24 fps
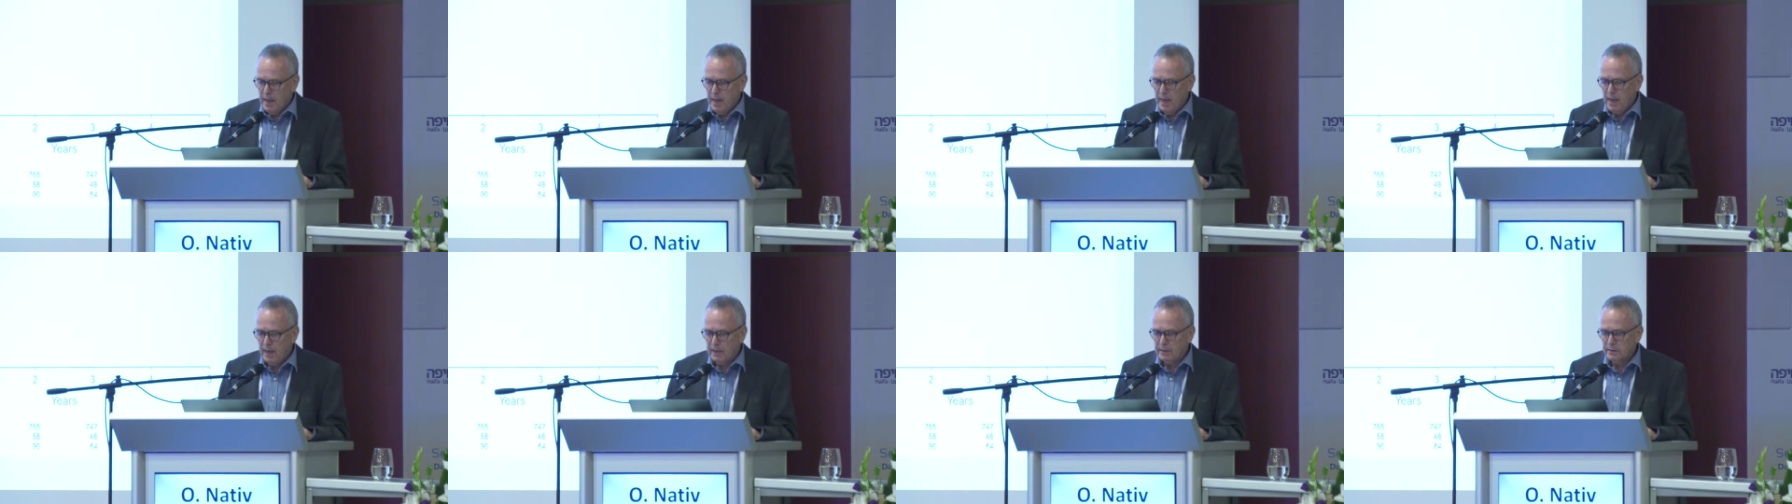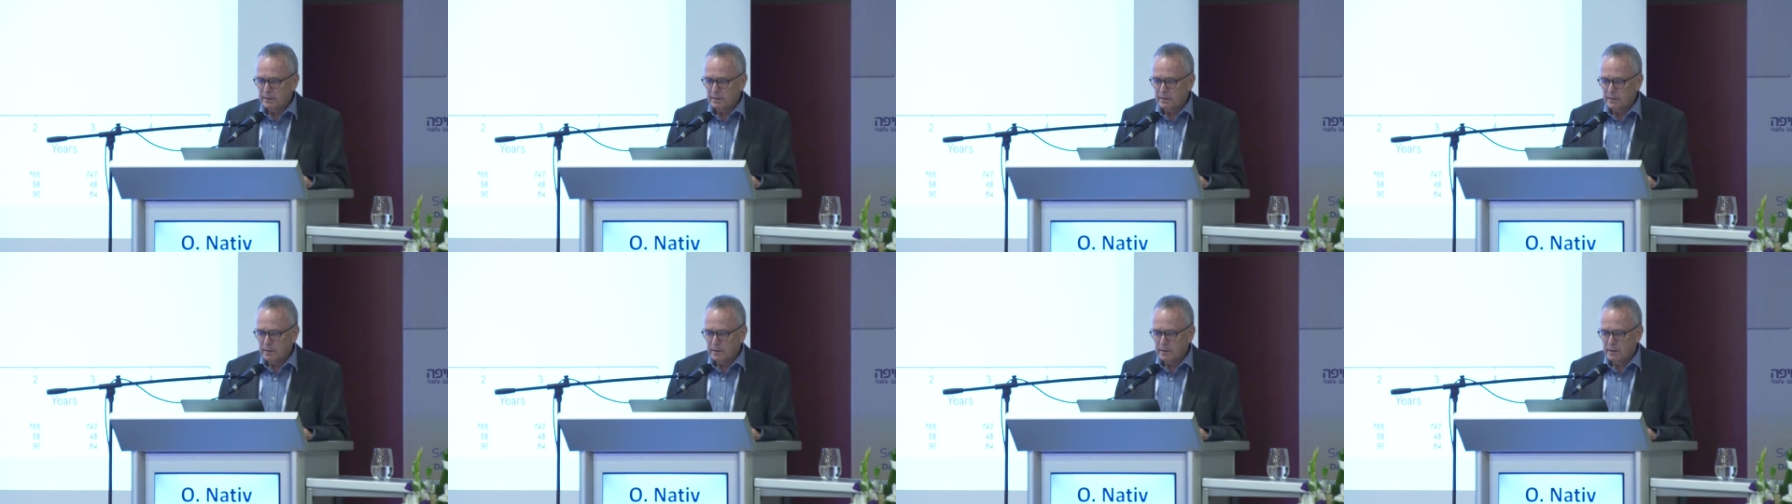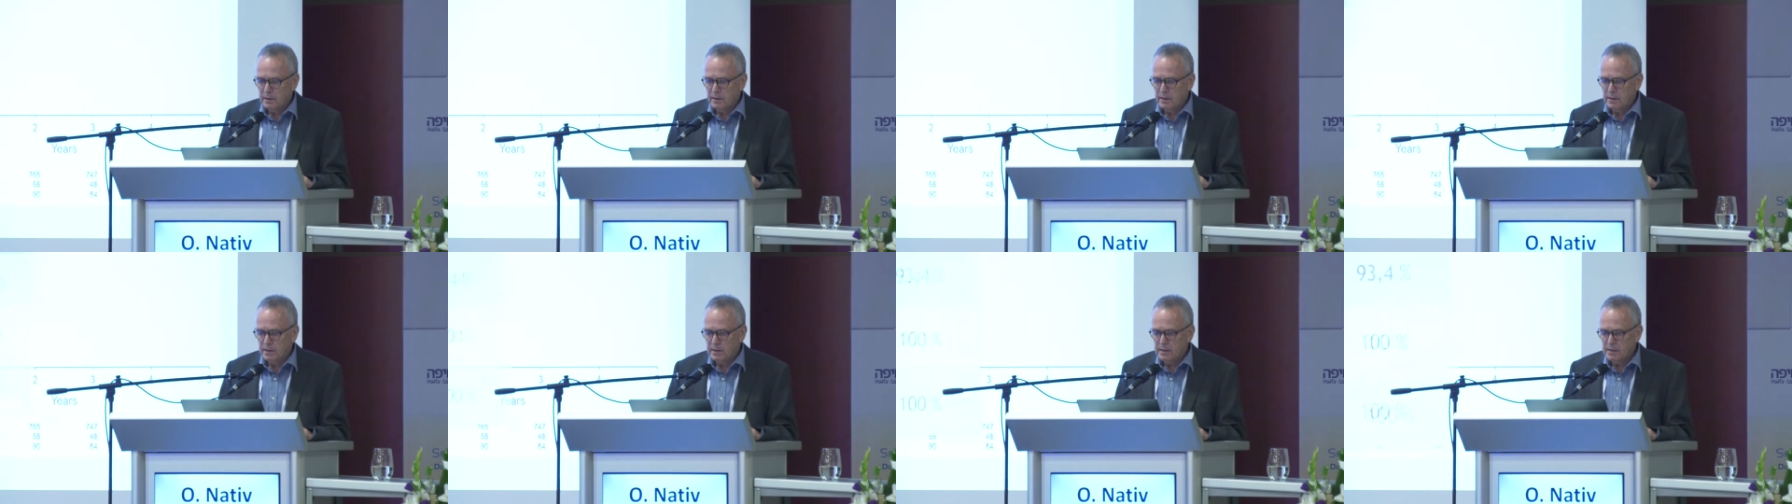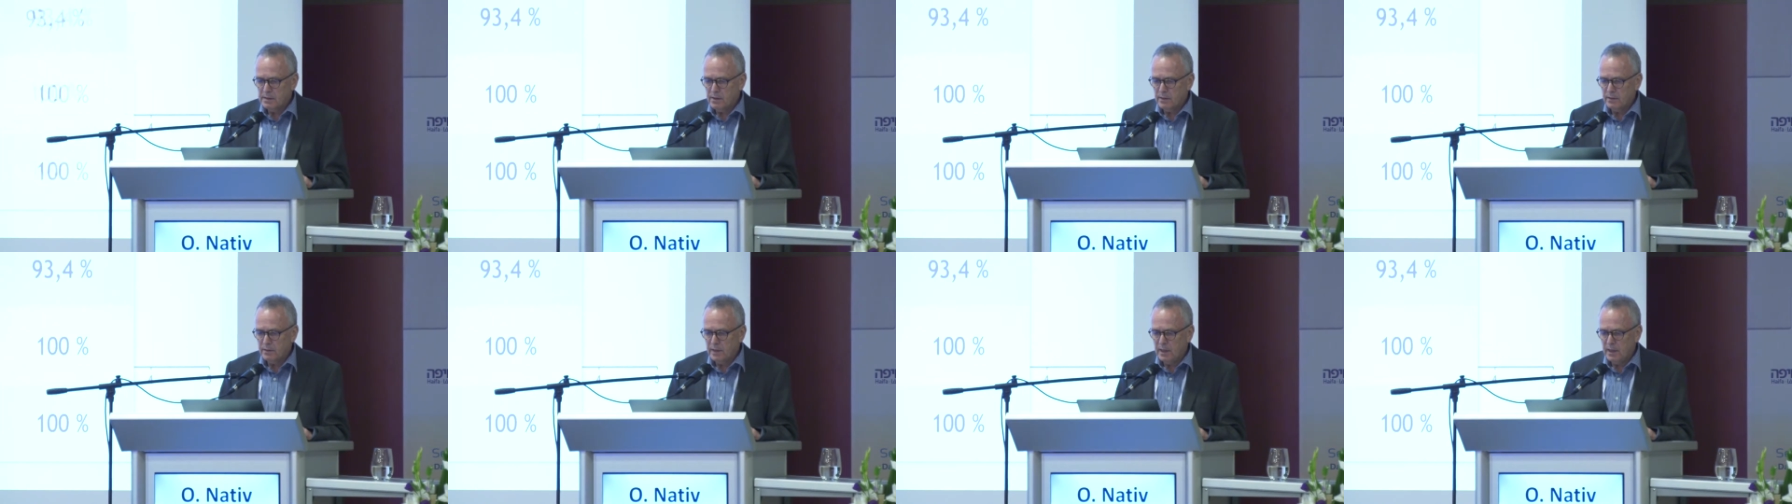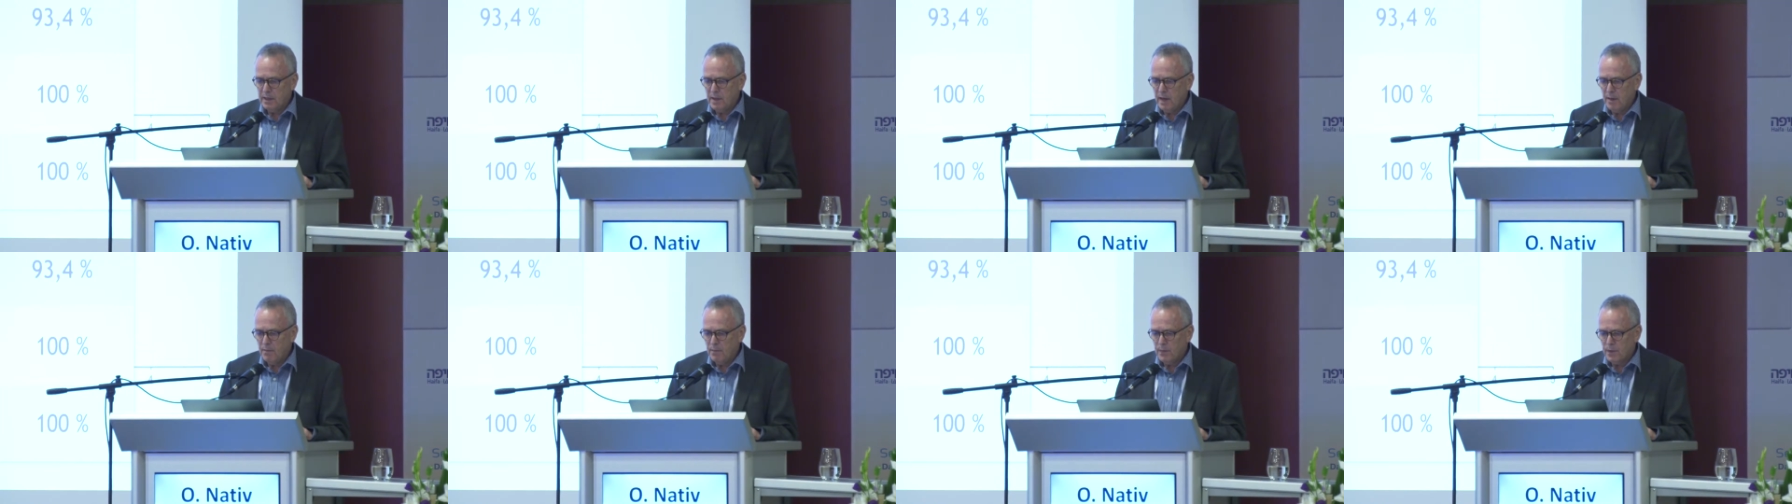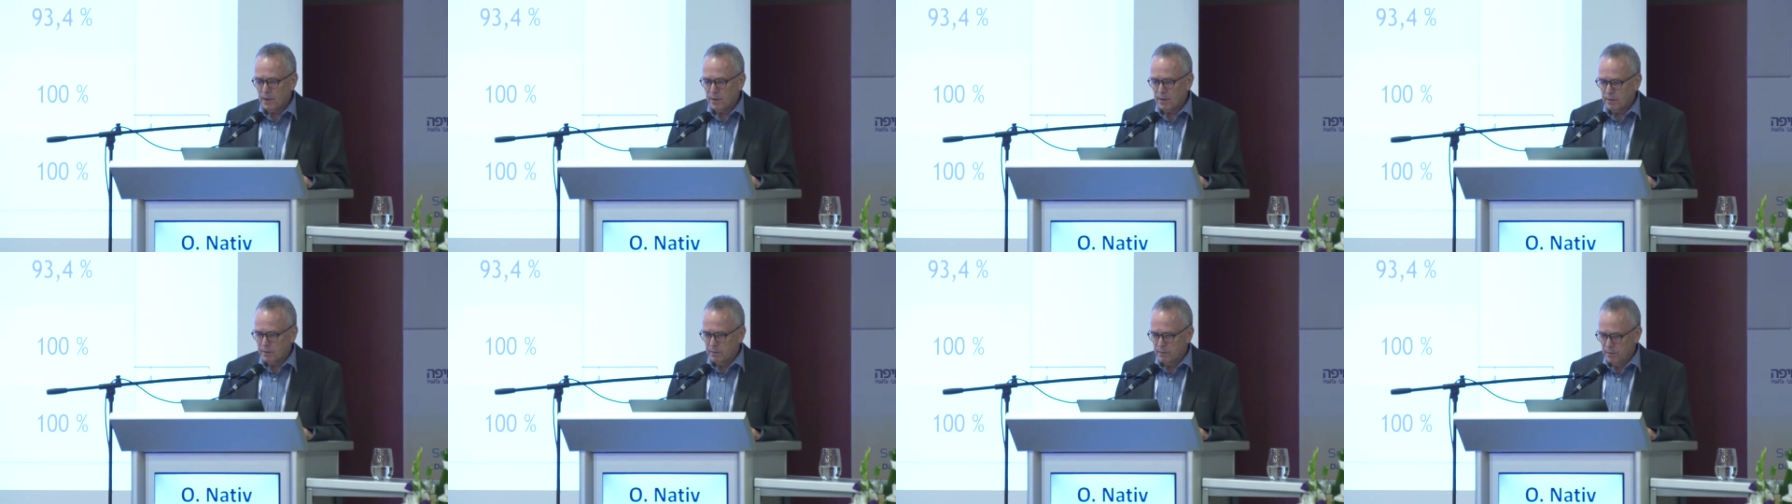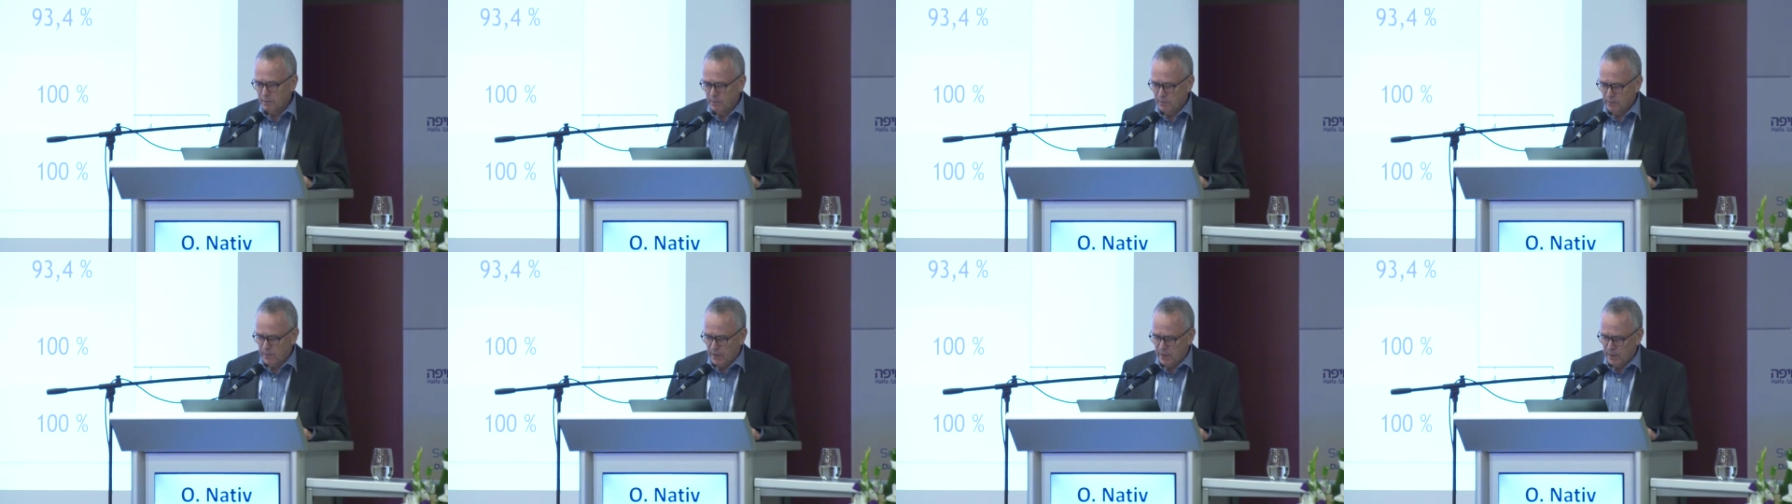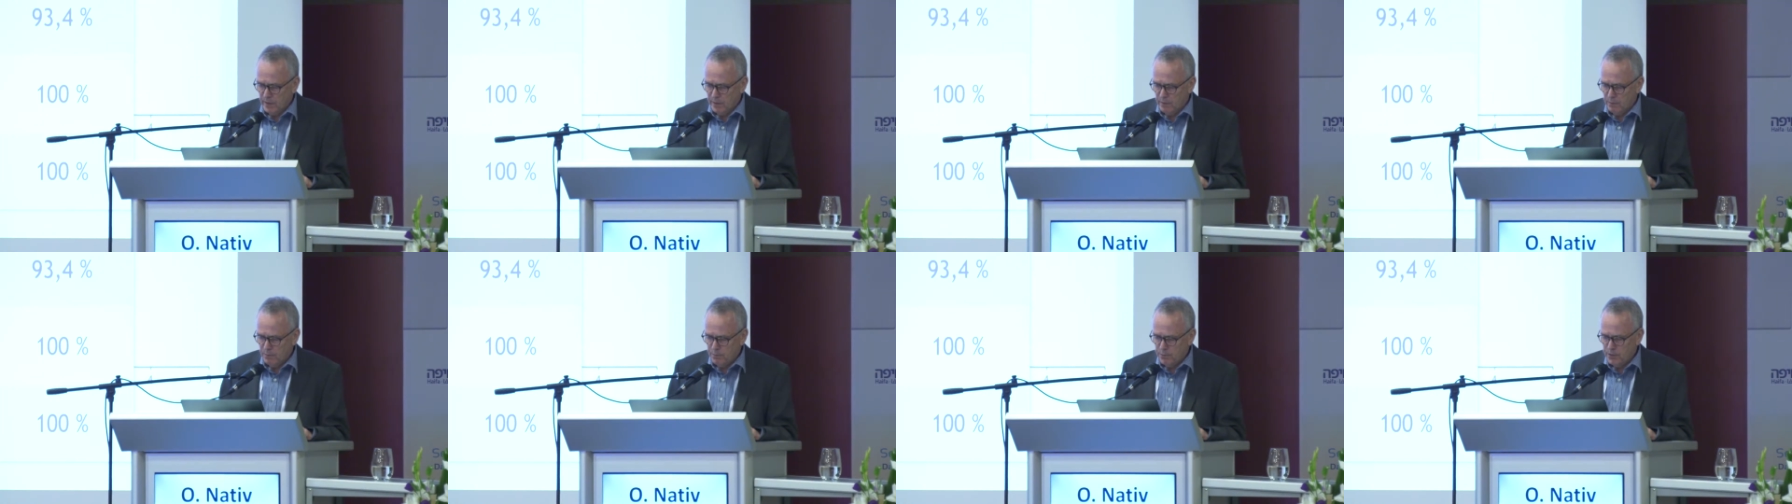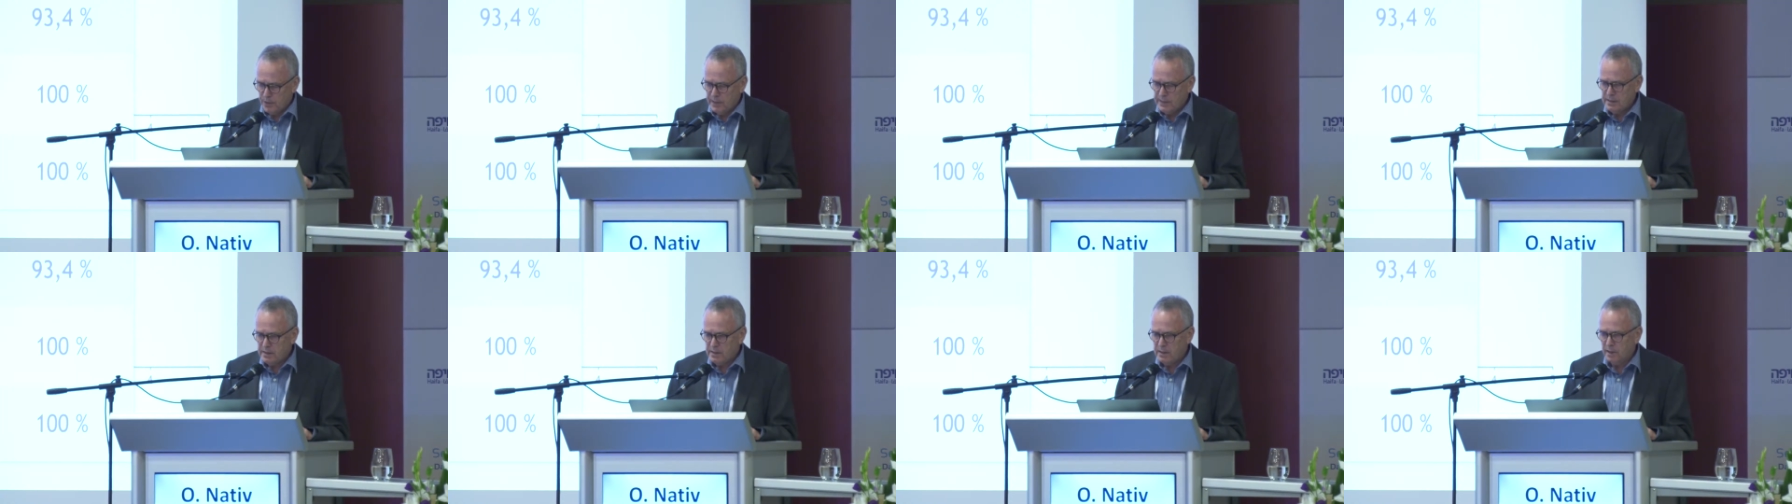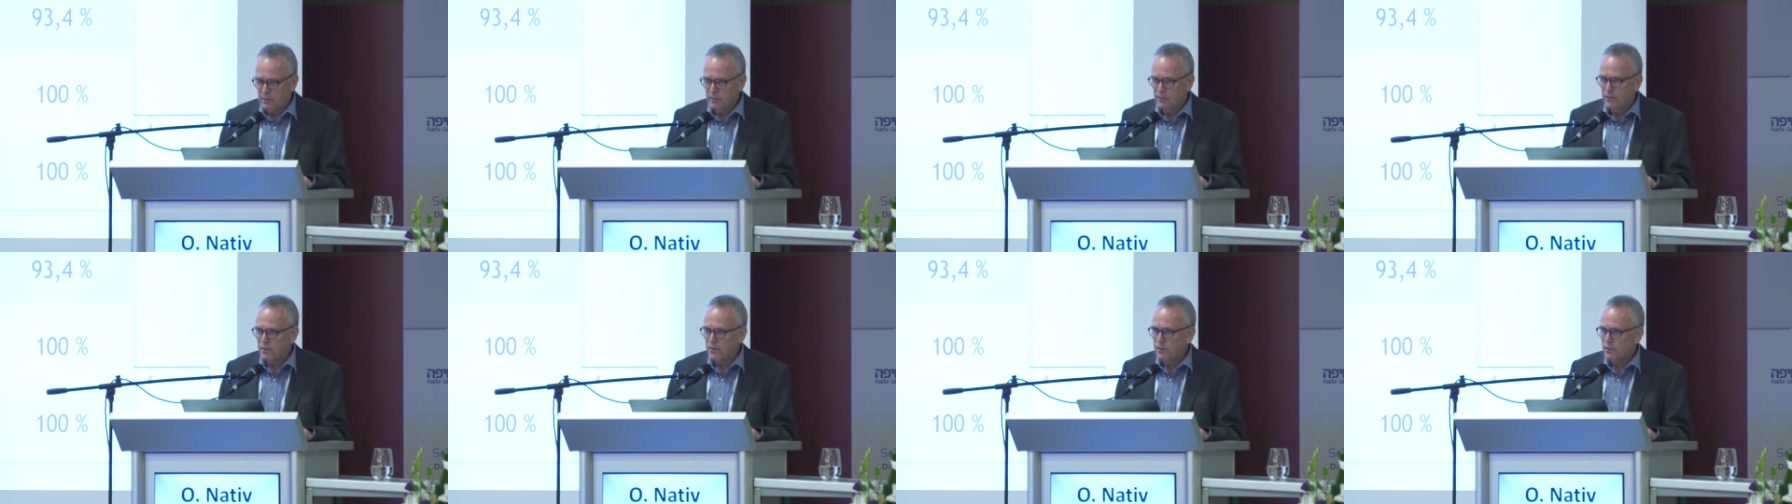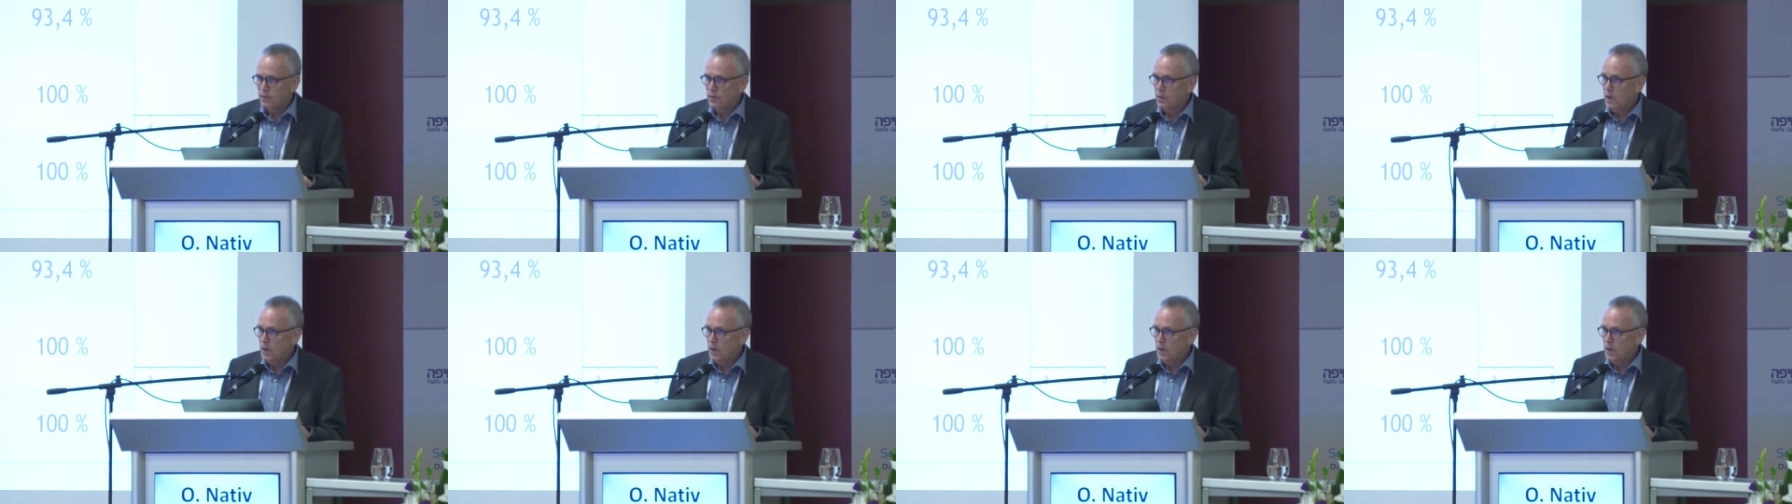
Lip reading: And these are the numbers, very impressive.